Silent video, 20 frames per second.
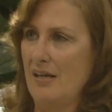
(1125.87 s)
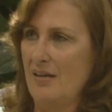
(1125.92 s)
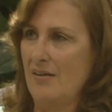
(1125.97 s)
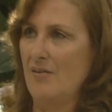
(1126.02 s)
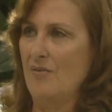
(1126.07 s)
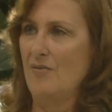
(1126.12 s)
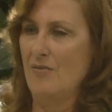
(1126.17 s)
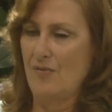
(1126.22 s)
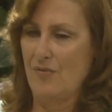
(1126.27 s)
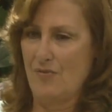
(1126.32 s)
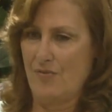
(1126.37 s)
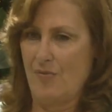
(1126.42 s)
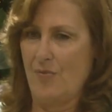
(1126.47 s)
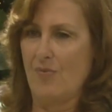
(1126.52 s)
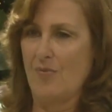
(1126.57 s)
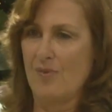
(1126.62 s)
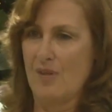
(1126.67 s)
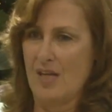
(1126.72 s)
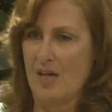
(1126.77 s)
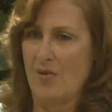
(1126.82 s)
of,
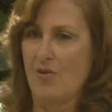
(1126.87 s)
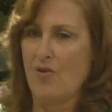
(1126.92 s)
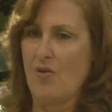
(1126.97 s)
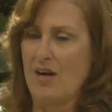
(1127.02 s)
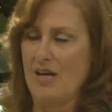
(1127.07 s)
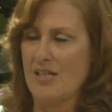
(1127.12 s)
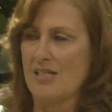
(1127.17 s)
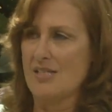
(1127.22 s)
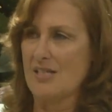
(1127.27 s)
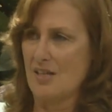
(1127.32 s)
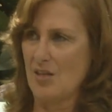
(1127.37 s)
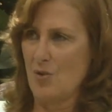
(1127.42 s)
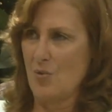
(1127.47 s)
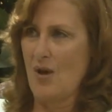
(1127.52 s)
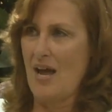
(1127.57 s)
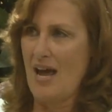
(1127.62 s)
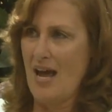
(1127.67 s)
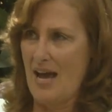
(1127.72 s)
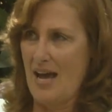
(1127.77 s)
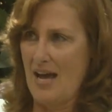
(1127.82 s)
you know, credits that you
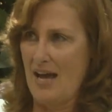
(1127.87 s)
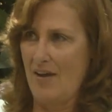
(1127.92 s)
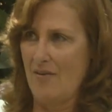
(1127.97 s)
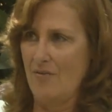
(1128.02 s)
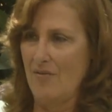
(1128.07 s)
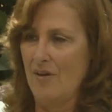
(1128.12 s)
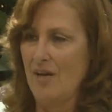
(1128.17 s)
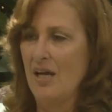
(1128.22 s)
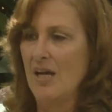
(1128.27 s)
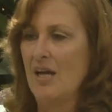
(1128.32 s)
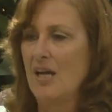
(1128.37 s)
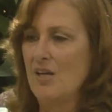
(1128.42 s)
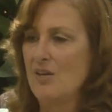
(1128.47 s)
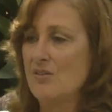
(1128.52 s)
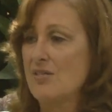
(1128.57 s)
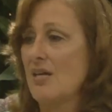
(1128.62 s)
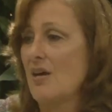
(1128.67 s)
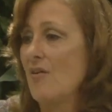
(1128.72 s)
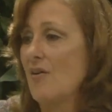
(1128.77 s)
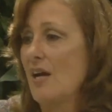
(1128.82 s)
have? You
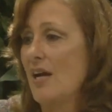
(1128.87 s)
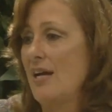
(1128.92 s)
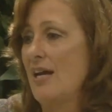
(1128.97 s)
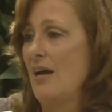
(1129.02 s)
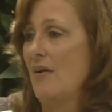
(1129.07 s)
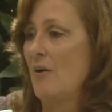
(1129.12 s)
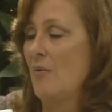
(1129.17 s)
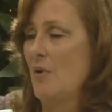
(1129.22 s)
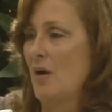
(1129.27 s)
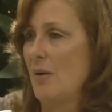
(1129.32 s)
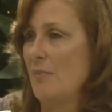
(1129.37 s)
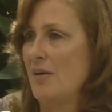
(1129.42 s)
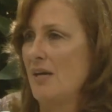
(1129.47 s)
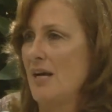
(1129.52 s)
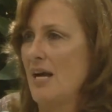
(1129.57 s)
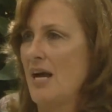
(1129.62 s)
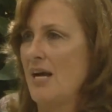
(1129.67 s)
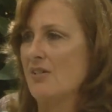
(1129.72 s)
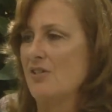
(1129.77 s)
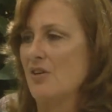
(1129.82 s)
say, okay, now I want to be an
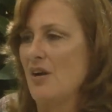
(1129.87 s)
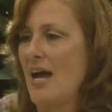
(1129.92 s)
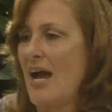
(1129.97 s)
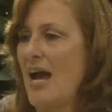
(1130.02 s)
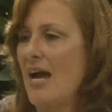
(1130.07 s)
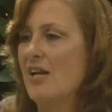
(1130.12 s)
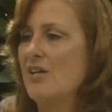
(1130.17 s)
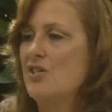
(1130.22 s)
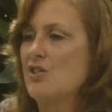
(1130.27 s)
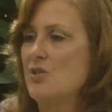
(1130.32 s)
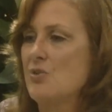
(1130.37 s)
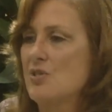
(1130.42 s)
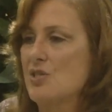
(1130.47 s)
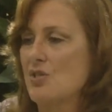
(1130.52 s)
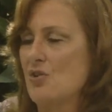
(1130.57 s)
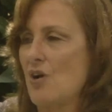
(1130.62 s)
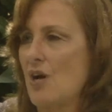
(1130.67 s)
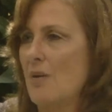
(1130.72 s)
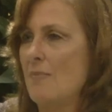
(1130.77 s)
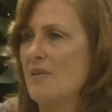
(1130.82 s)
actor. How did you
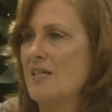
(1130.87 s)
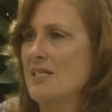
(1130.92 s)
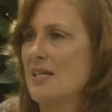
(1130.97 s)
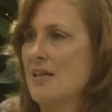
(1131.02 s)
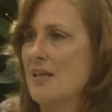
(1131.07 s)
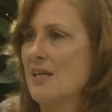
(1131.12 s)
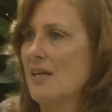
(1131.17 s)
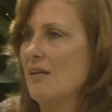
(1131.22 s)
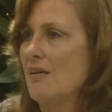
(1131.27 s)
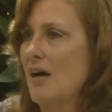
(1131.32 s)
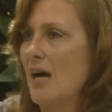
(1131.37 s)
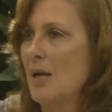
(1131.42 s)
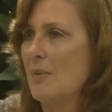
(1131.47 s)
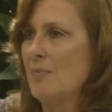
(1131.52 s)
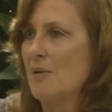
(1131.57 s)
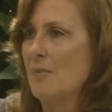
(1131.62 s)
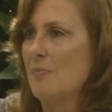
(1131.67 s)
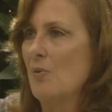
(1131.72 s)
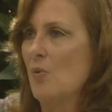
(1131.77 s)
start? Because I think a lot of people